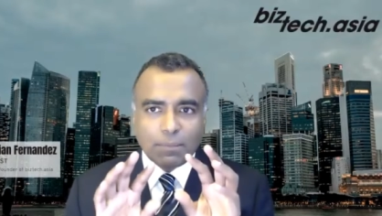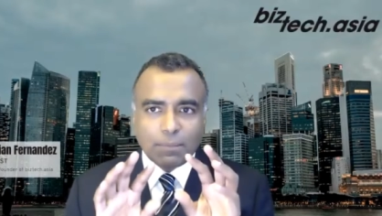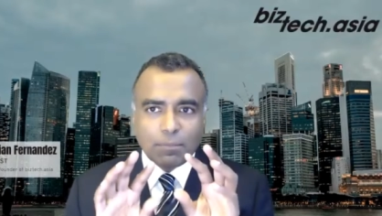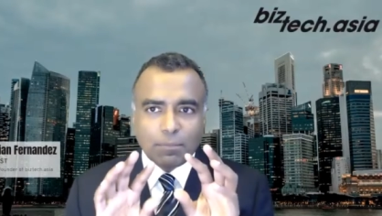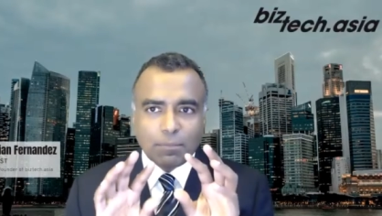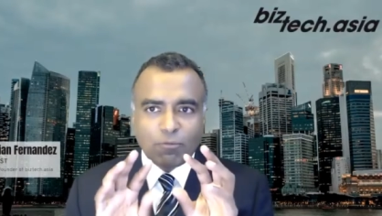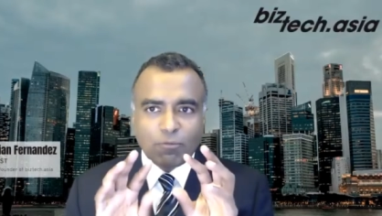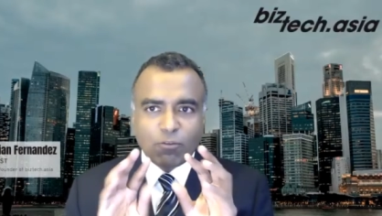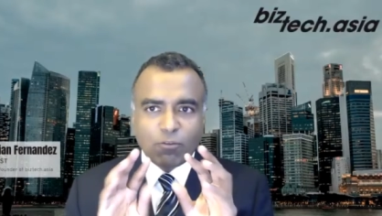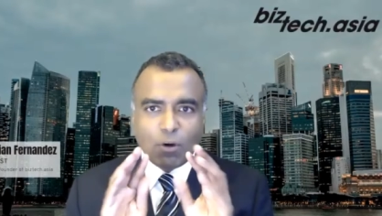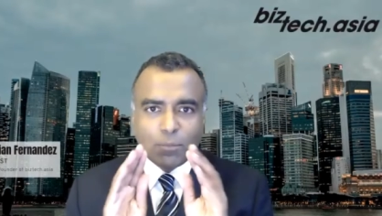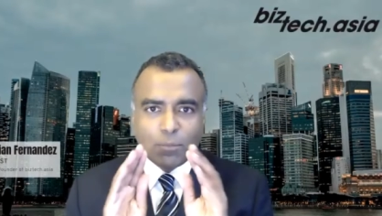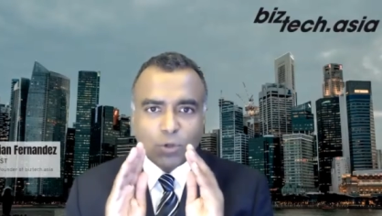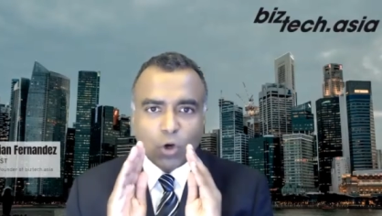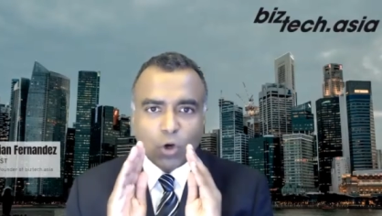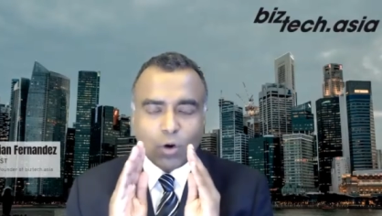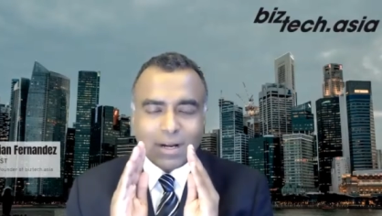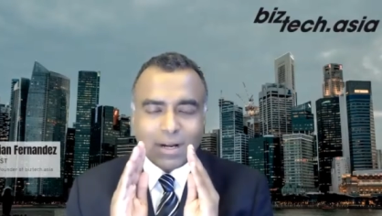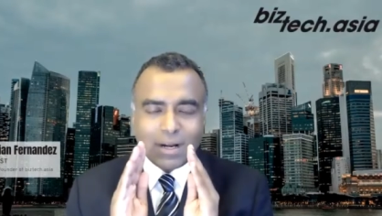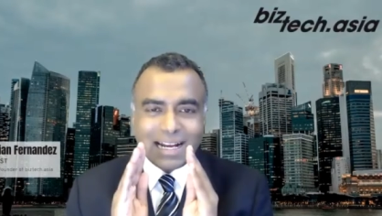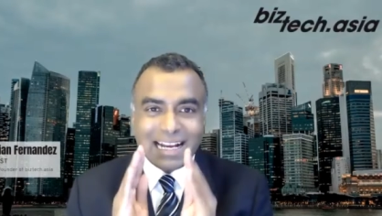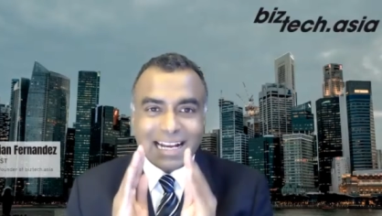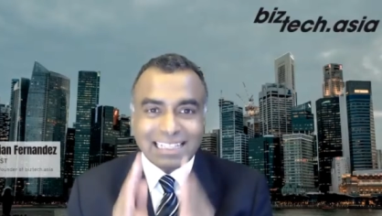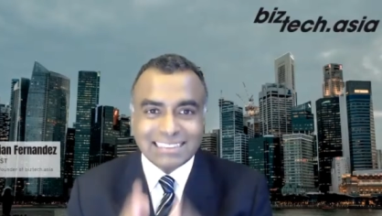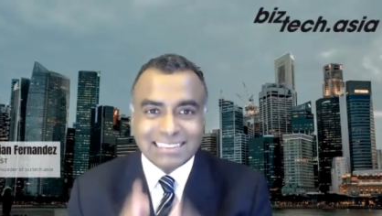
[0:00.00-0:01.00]
from your
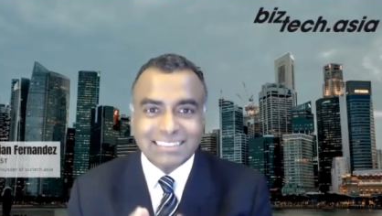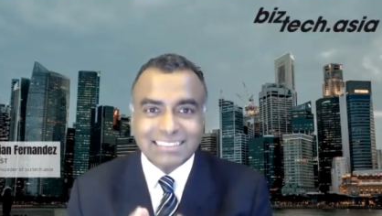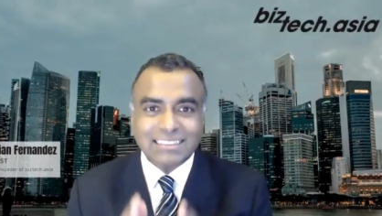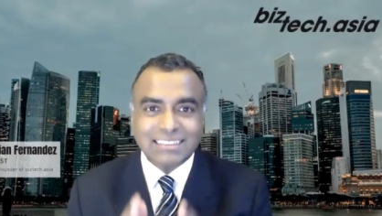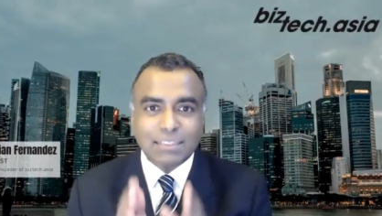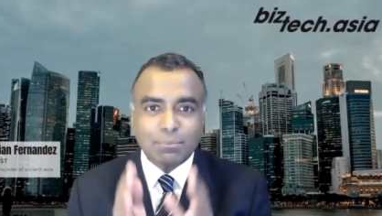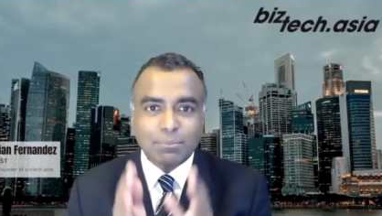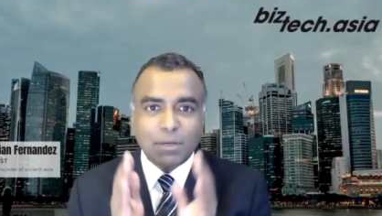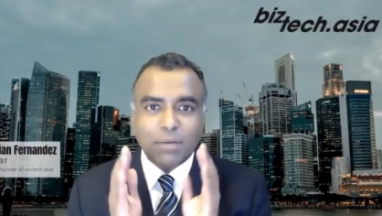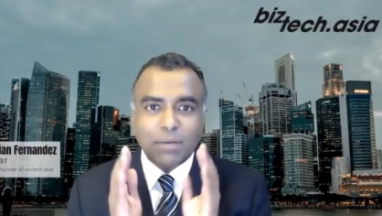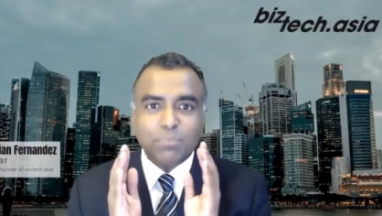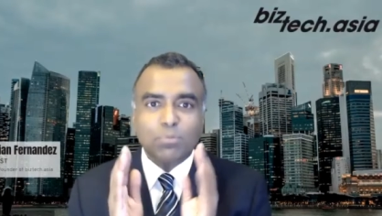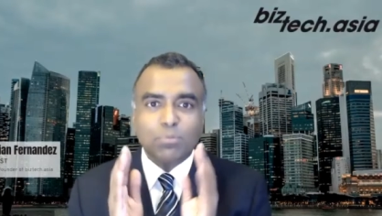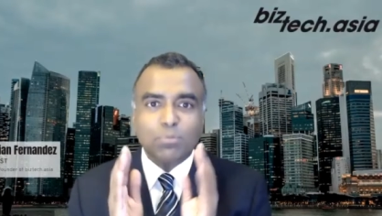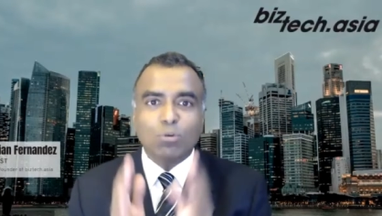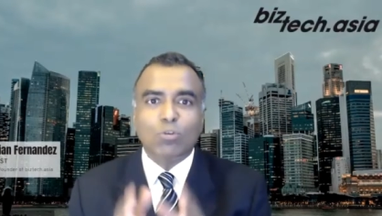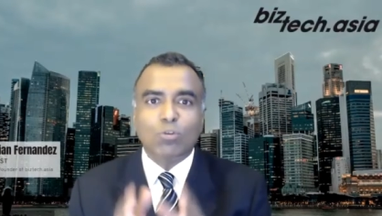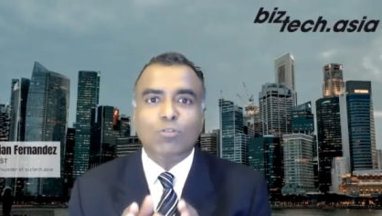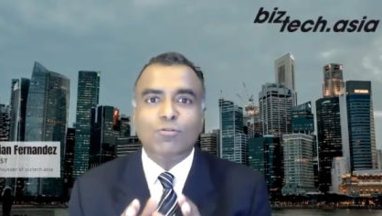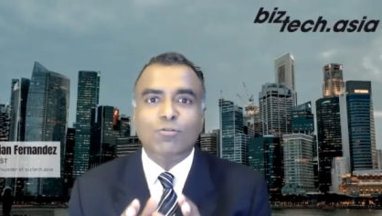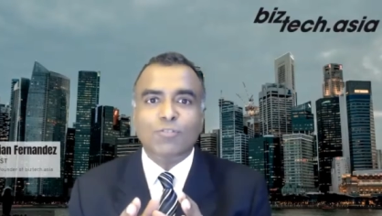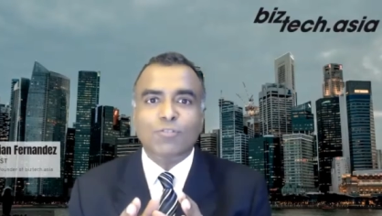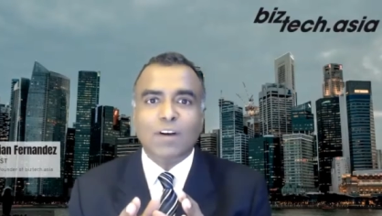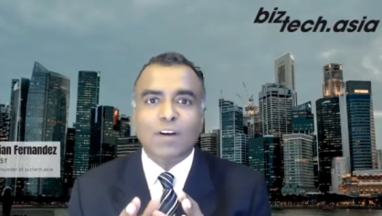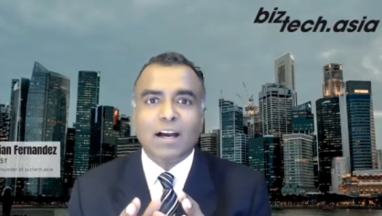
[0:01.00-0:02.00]
customer
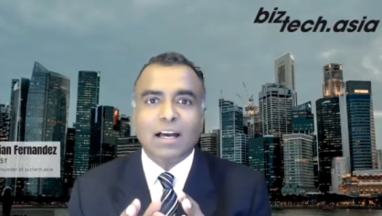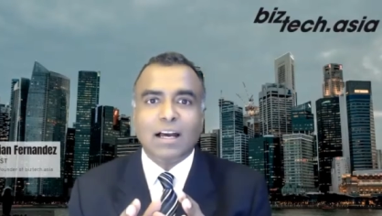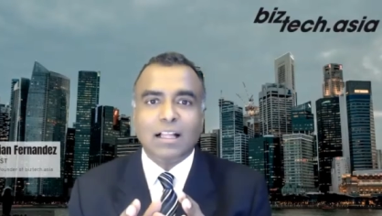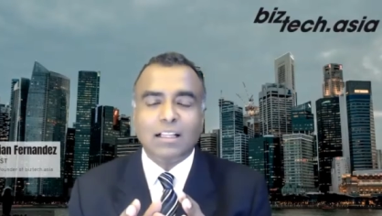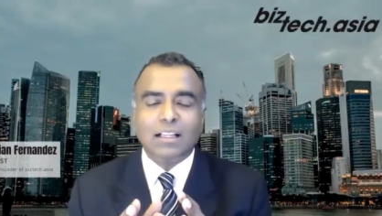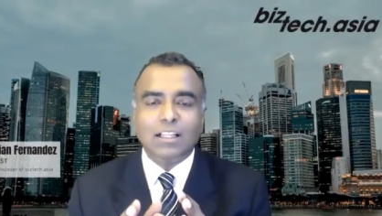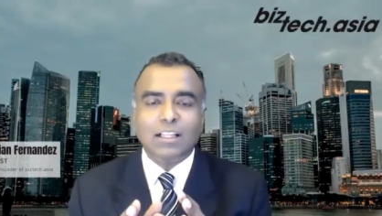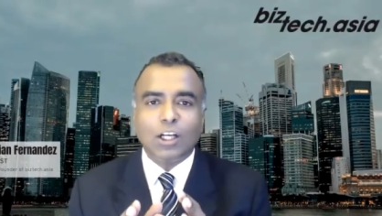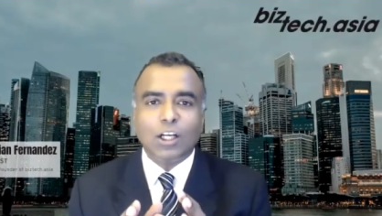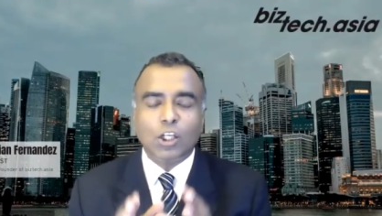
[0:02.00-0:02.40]
profile,